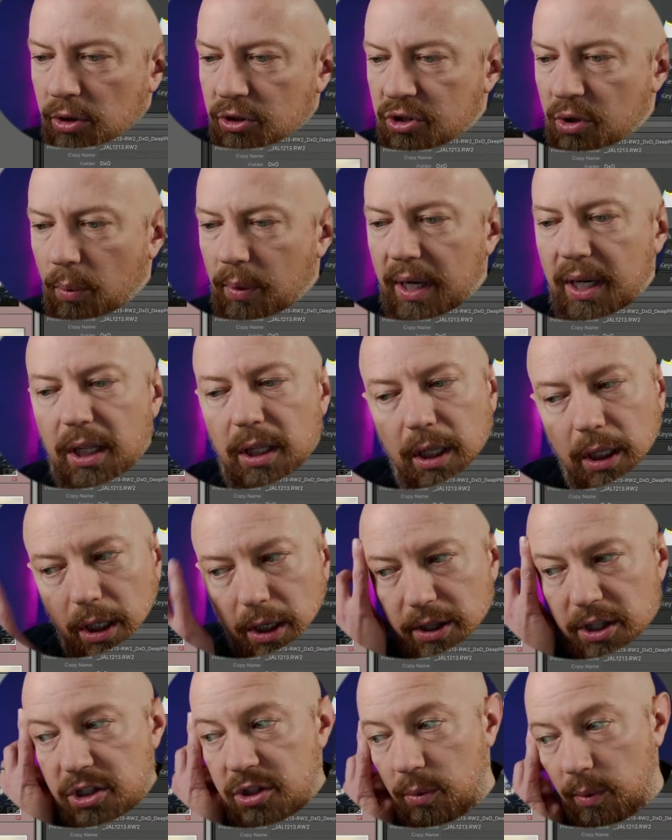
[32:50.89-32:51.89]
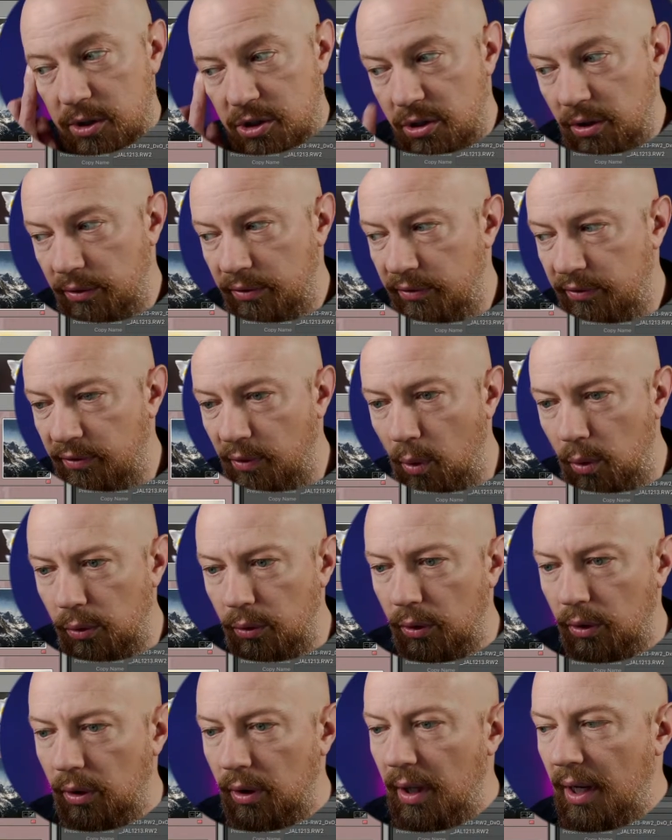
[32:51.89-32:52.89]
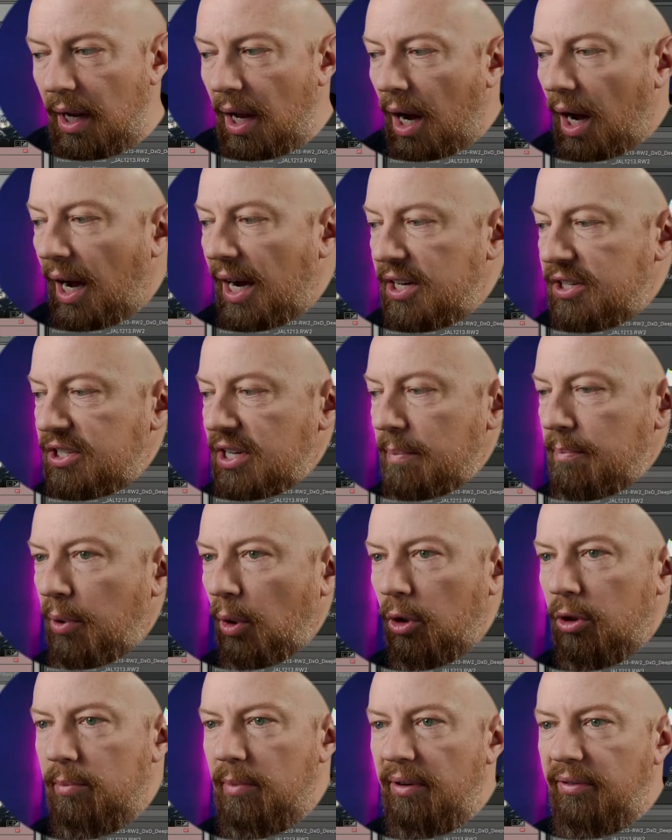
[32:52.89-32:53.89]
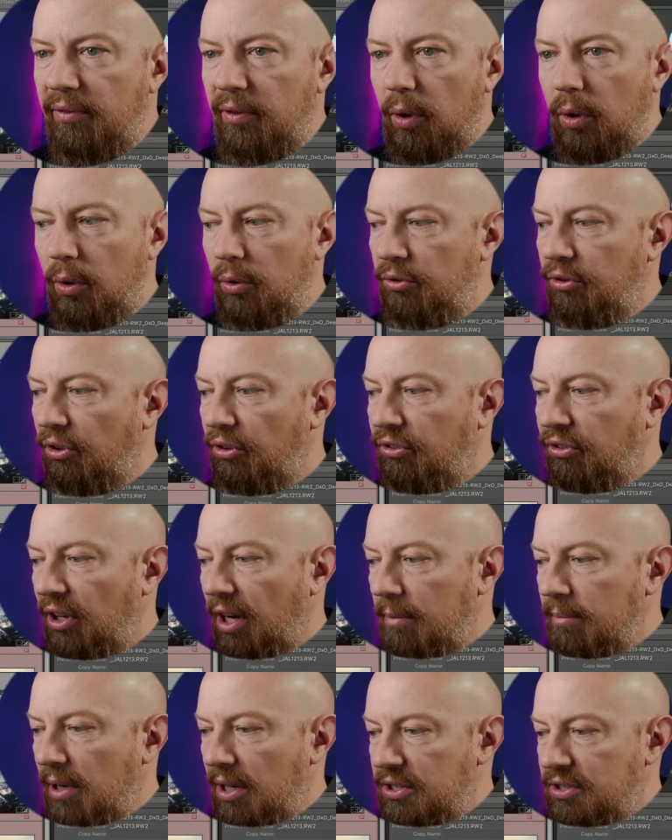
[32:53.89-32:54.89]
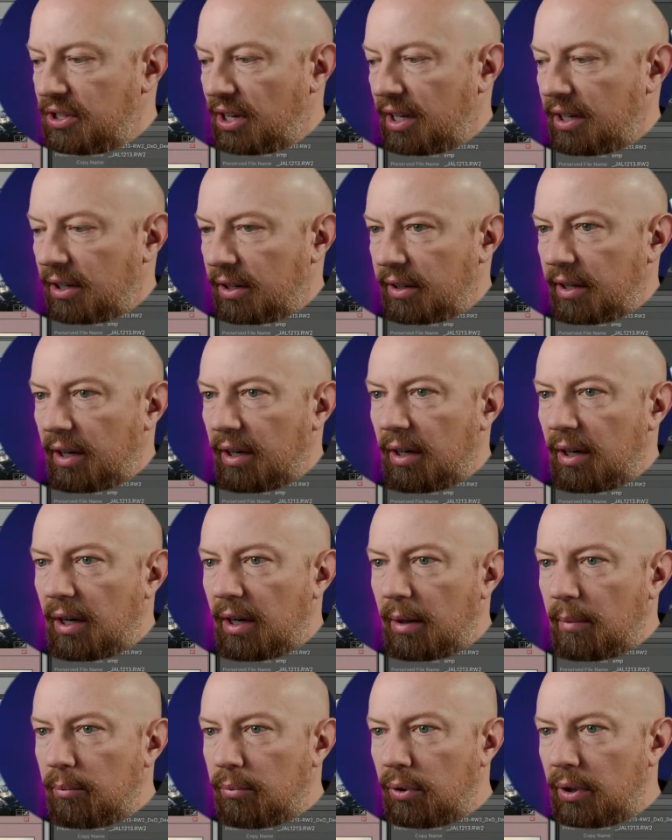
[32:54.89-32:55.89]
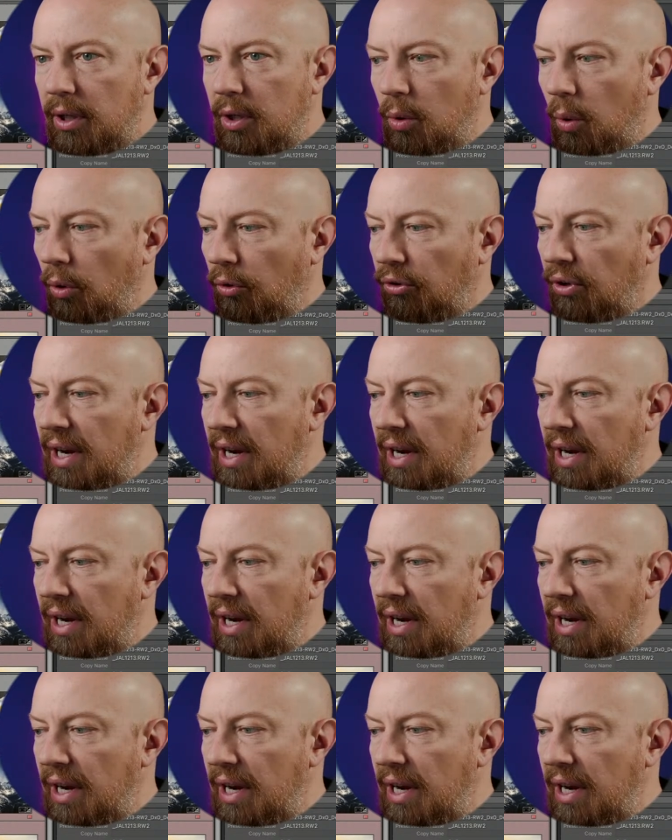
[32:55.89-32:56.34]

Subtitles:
So when I click on this original folder, I see both of my photos side by side on there. Pretty cool. So